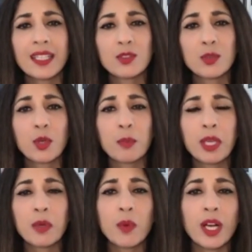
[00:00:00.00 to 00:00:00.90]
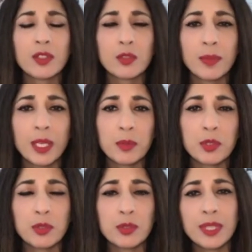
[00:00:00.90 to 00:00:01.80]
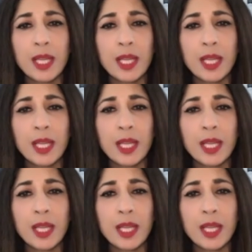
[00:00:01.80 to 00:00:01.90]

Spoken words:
It took me a while to be able to do